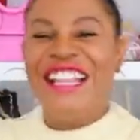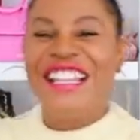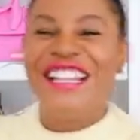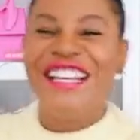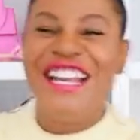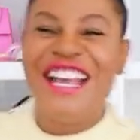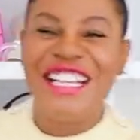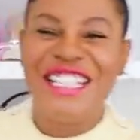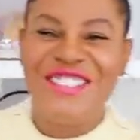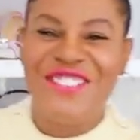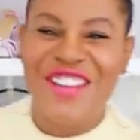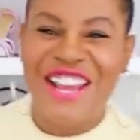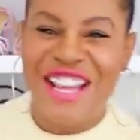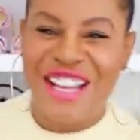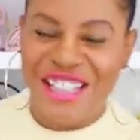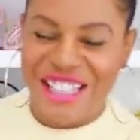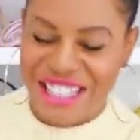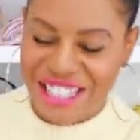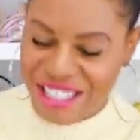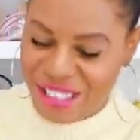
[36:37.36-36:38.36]
The next
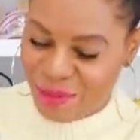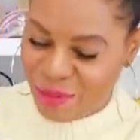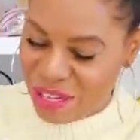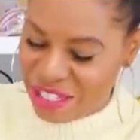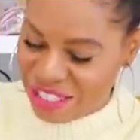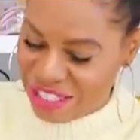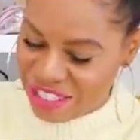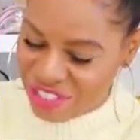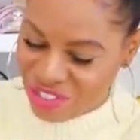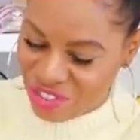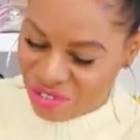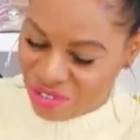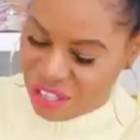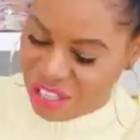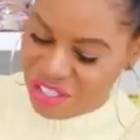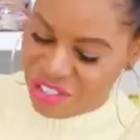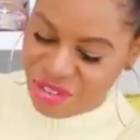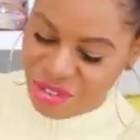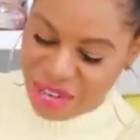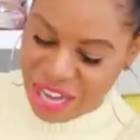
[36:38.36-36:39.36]
bag, this one is
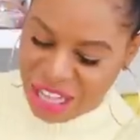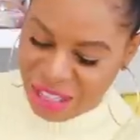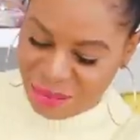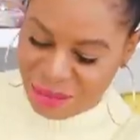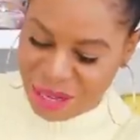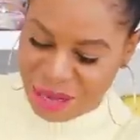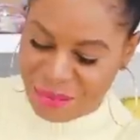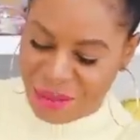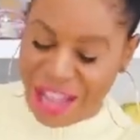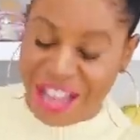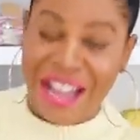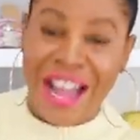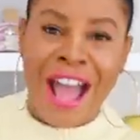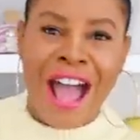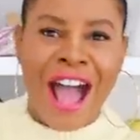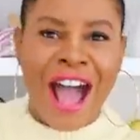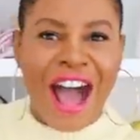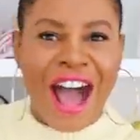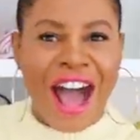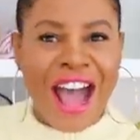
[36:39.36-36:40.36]
a Strathberry bag.
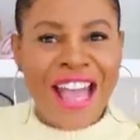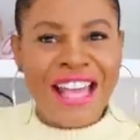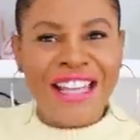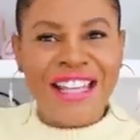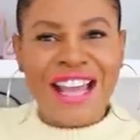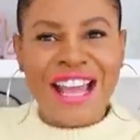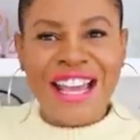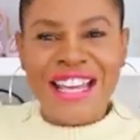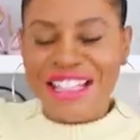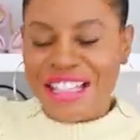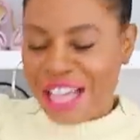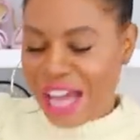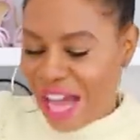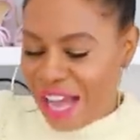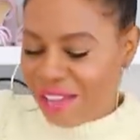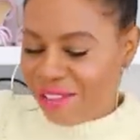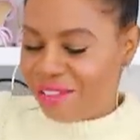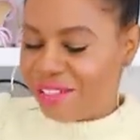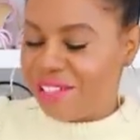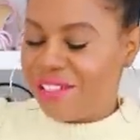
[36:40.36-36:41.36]
I like, the,
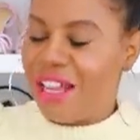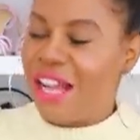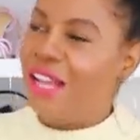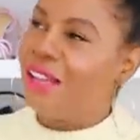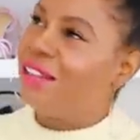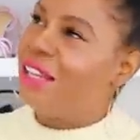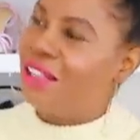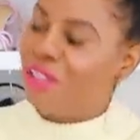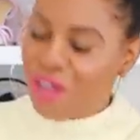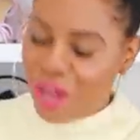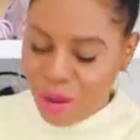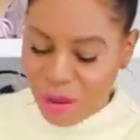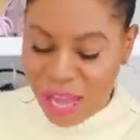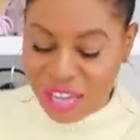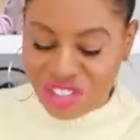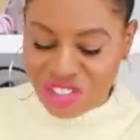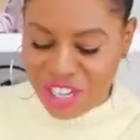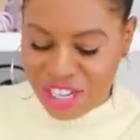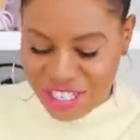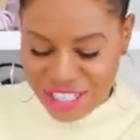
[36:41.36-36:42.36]
I, no,
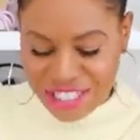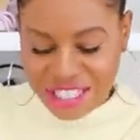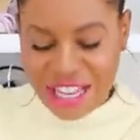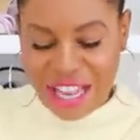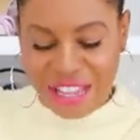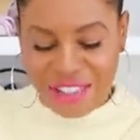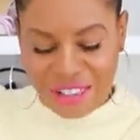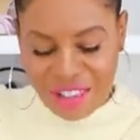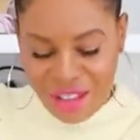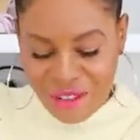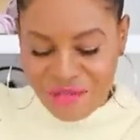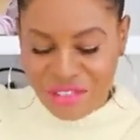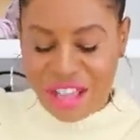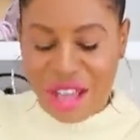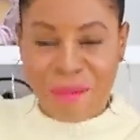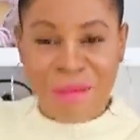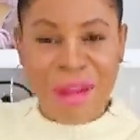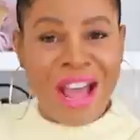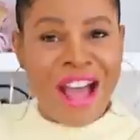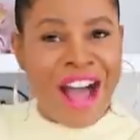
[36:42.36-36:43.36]
actually I could say I love
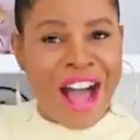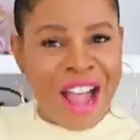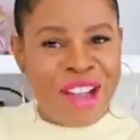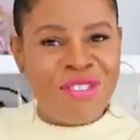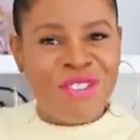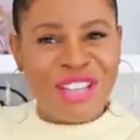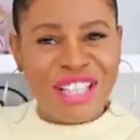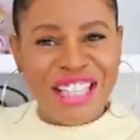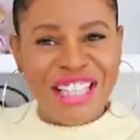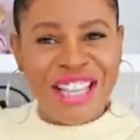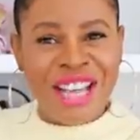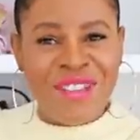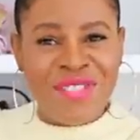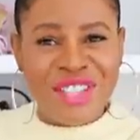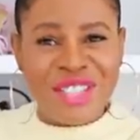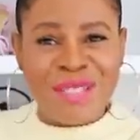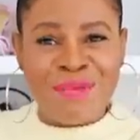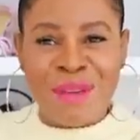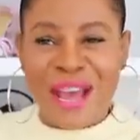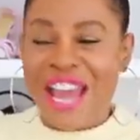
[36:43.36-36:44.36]
them. I really love
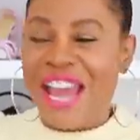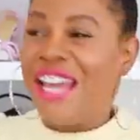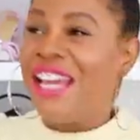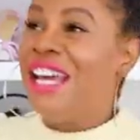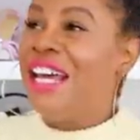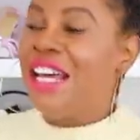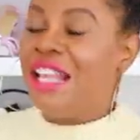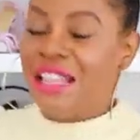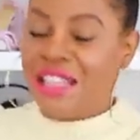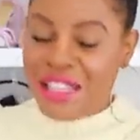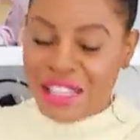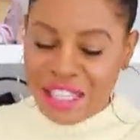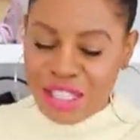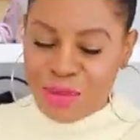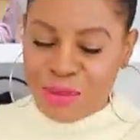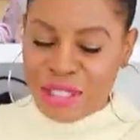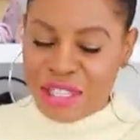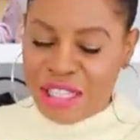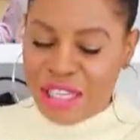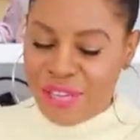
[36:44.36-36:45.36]
this bag.
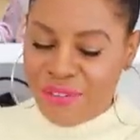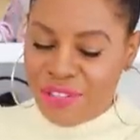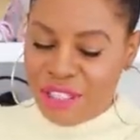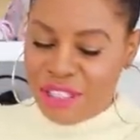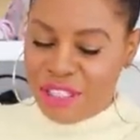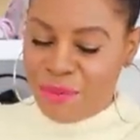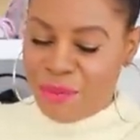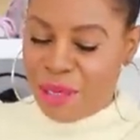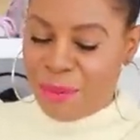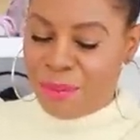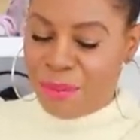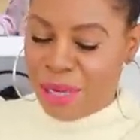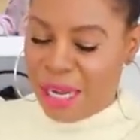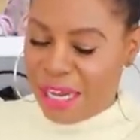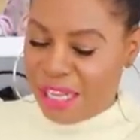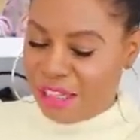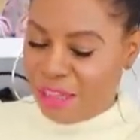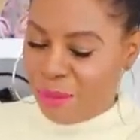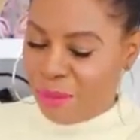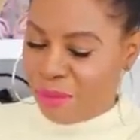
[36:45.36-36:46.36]
This was gifted to me
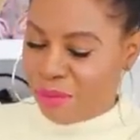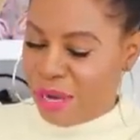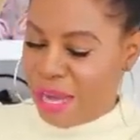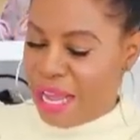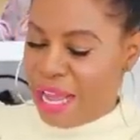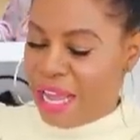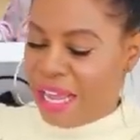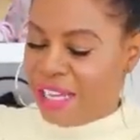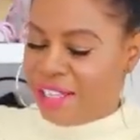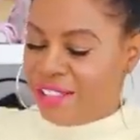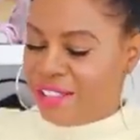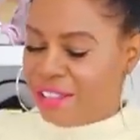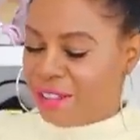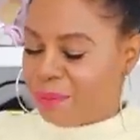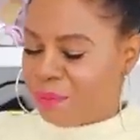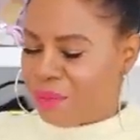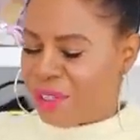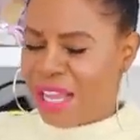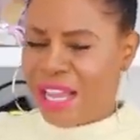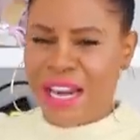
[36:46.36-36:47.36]
by the brand.
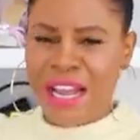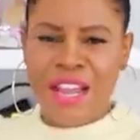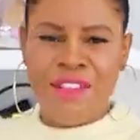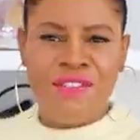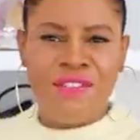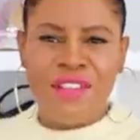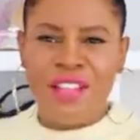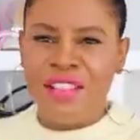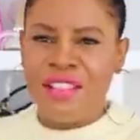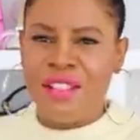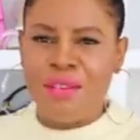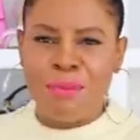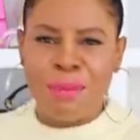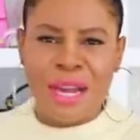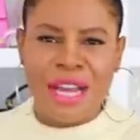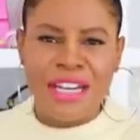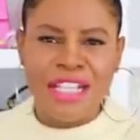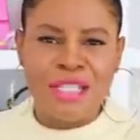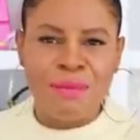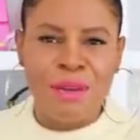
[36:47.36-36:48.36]
And I, the
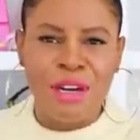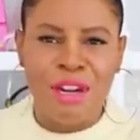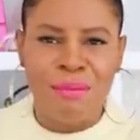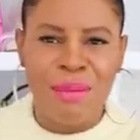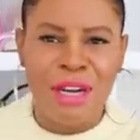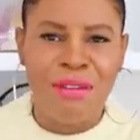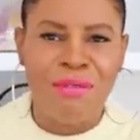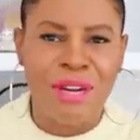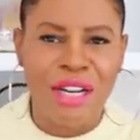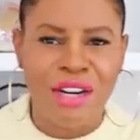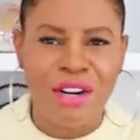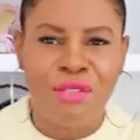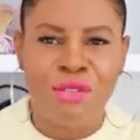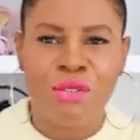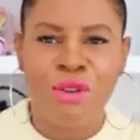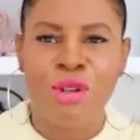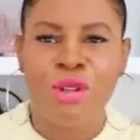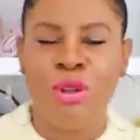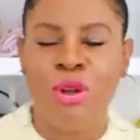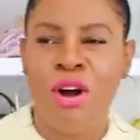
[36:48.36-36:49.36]
brand has been on my radar
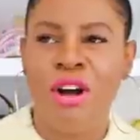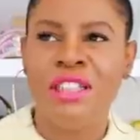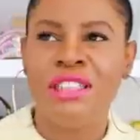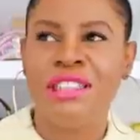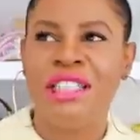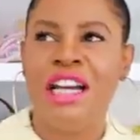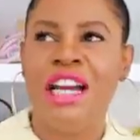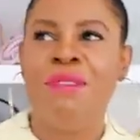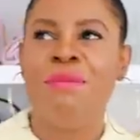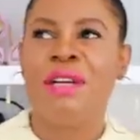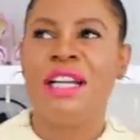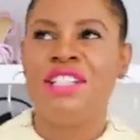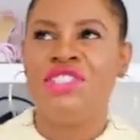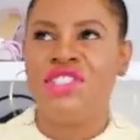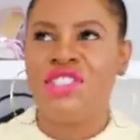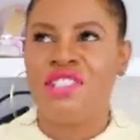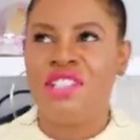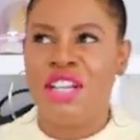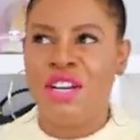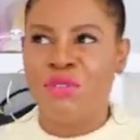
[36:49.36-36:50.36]
for a long time, but I
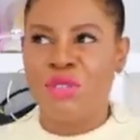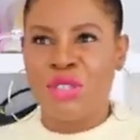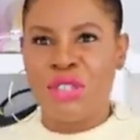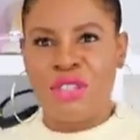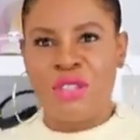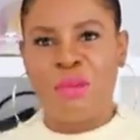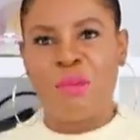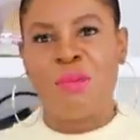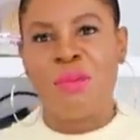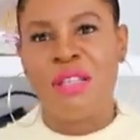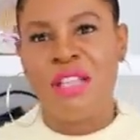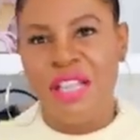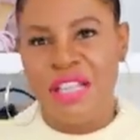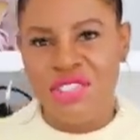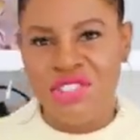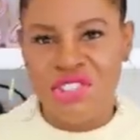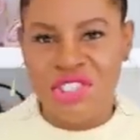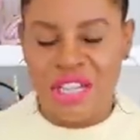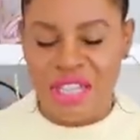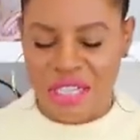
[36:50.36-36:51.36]
just never took the
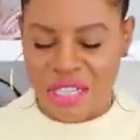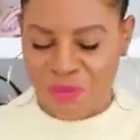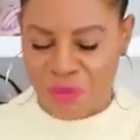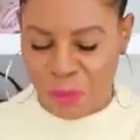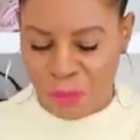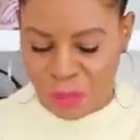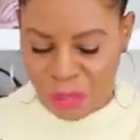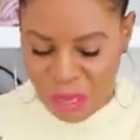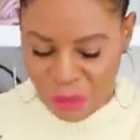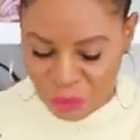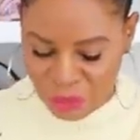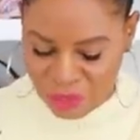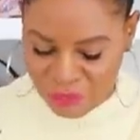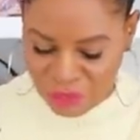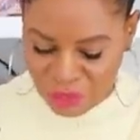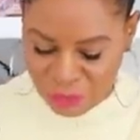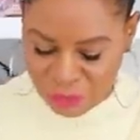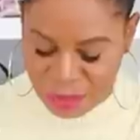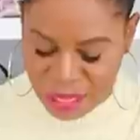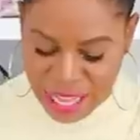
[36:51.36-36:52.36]
plunge and I never bought one of
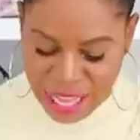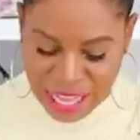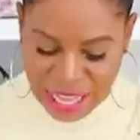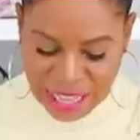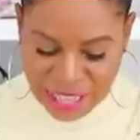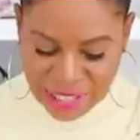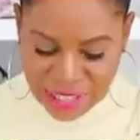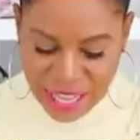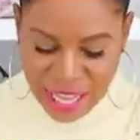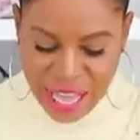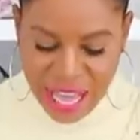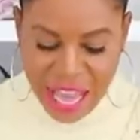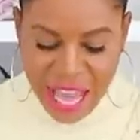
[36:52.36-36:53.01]
their bags.